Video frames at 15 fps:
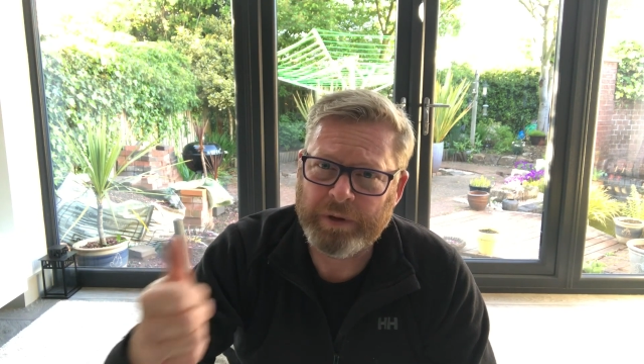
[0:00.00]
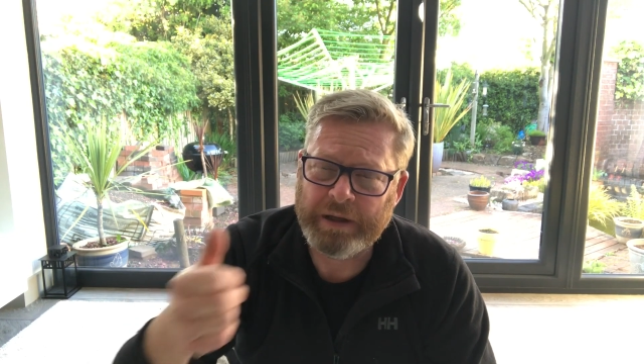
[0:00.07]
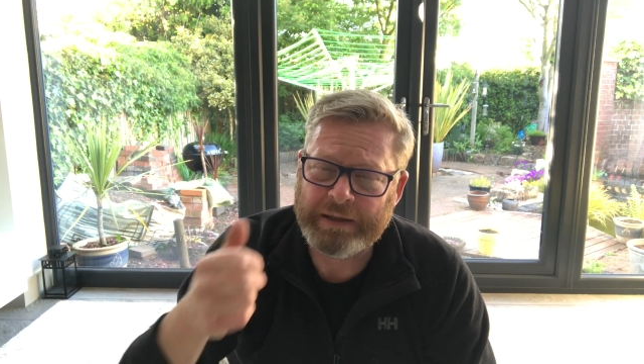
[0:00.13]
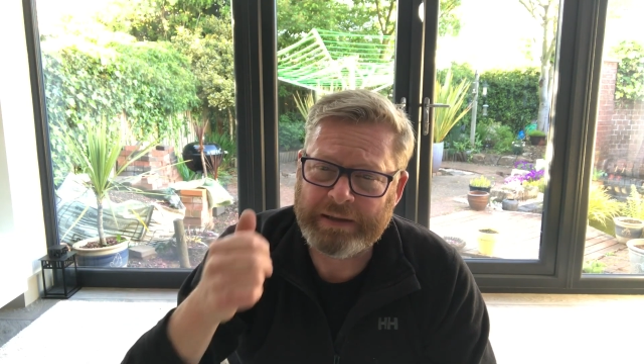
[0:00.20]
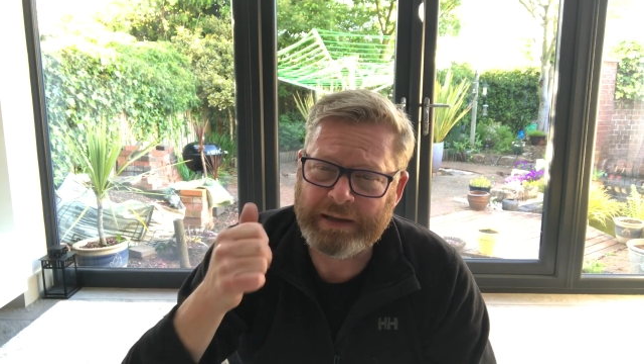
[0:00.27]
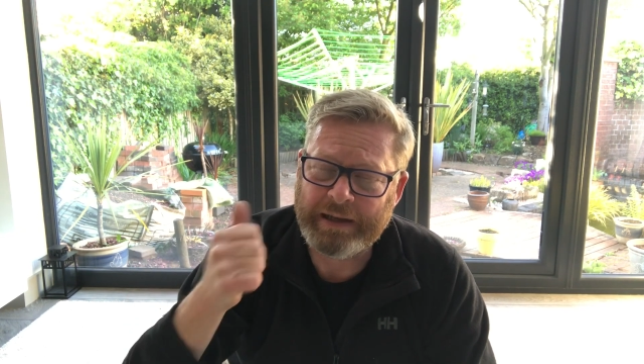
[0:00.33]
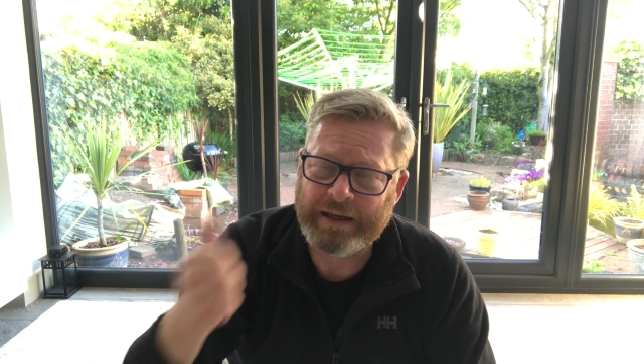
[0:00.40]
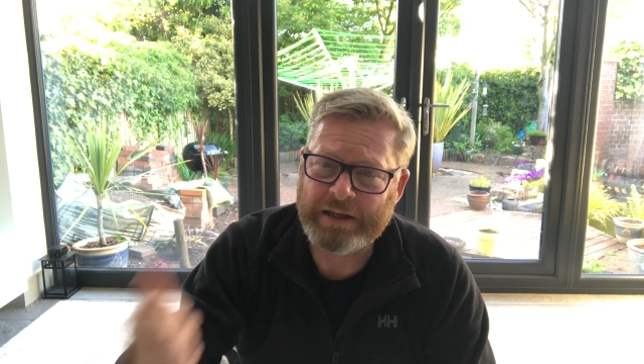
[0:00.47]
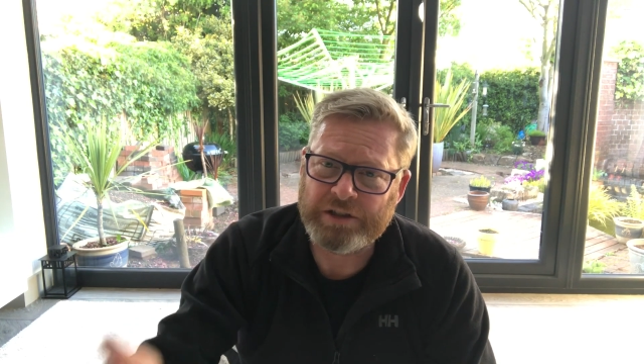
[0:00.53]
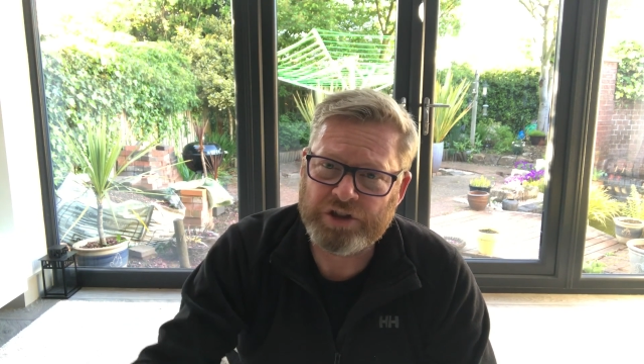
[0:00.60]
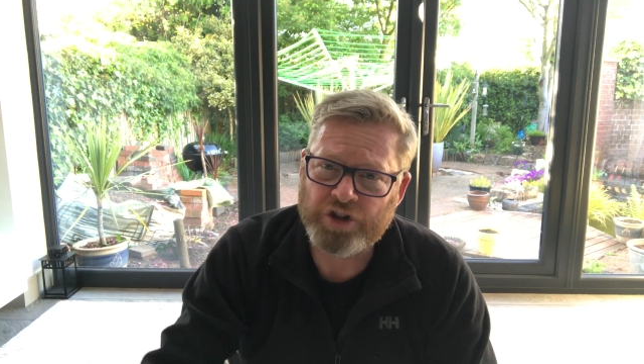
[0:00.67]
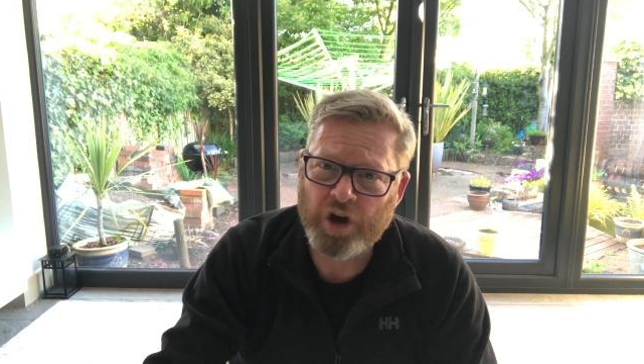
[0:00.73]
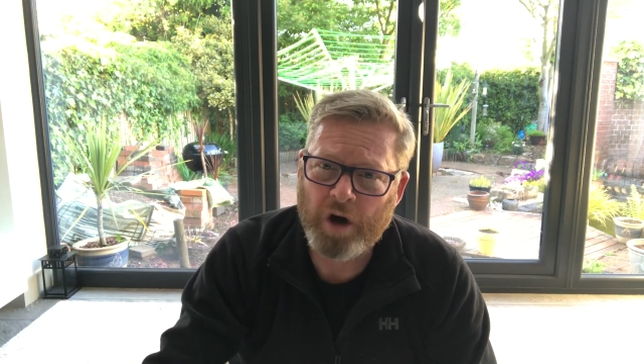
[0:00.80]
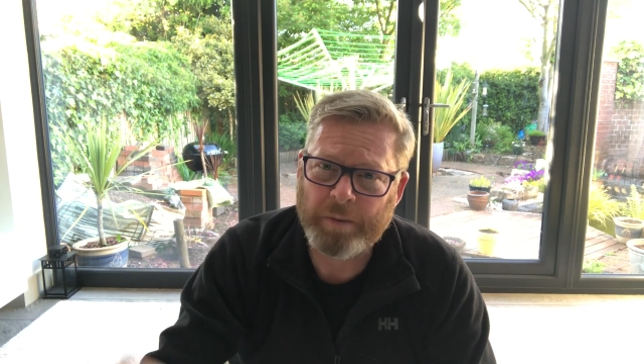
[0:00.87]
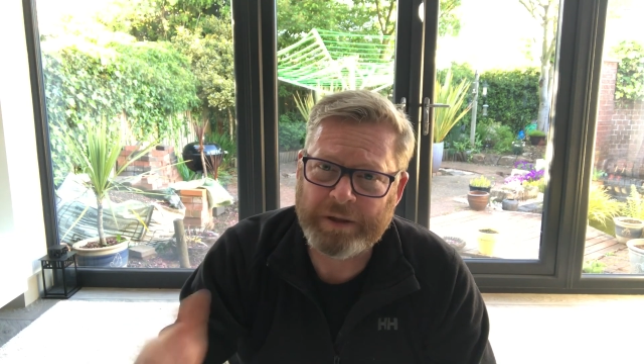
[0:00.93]
It did its
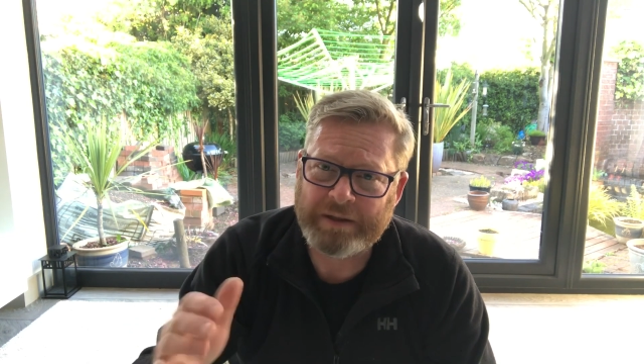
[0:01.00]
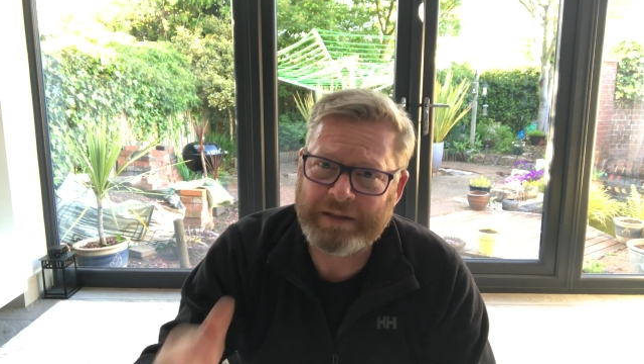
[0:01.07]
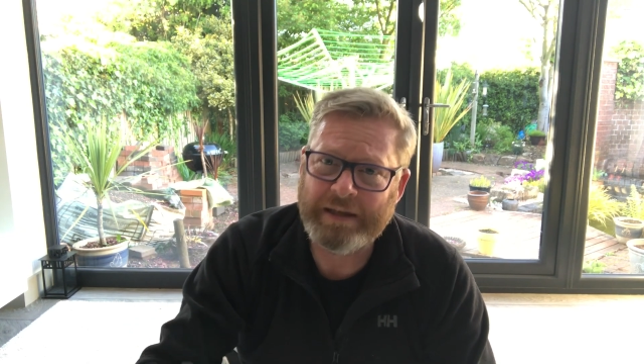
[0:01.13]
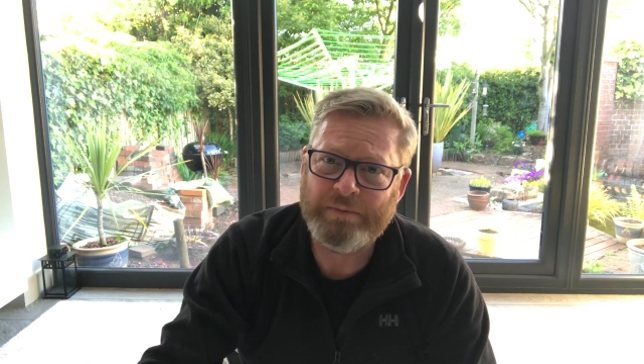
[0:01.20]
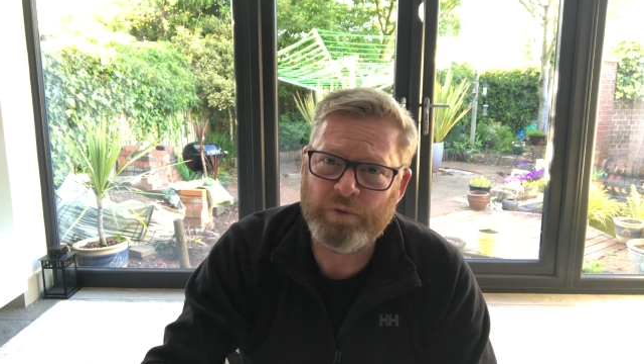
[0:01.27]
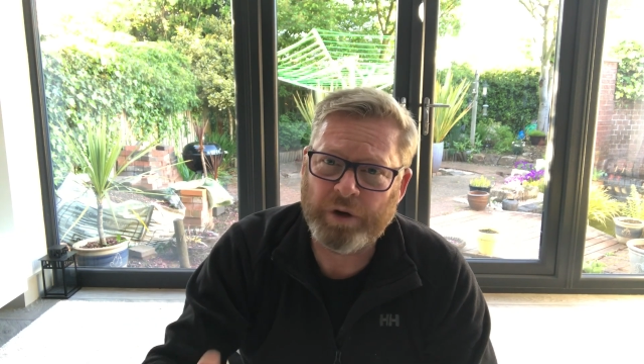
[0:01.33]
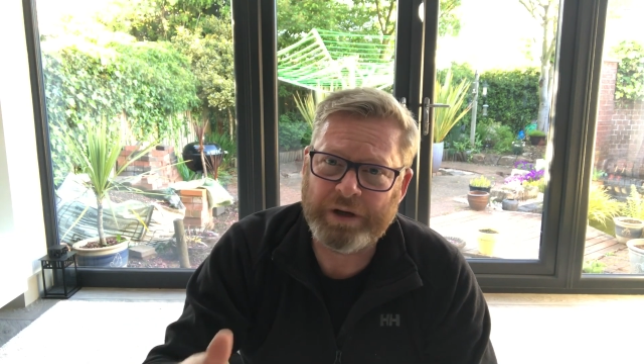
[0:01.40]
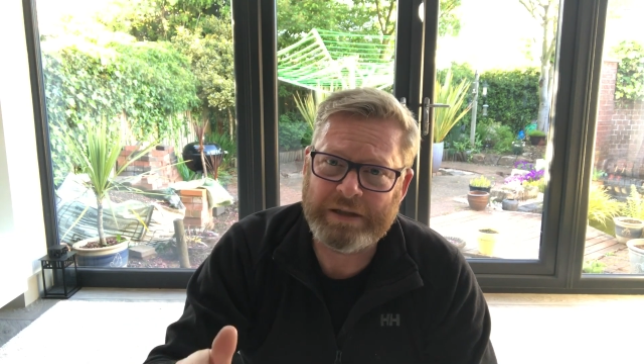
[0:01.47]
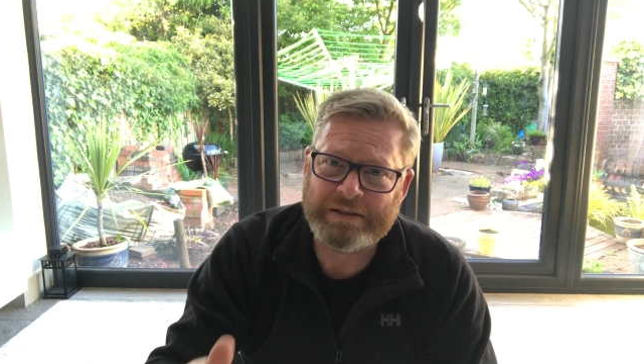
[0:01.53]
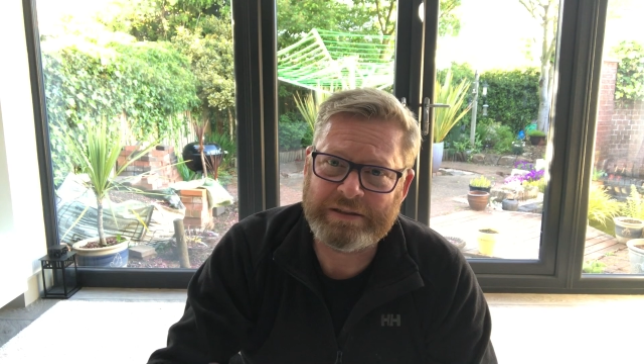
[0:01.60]
job. It did what it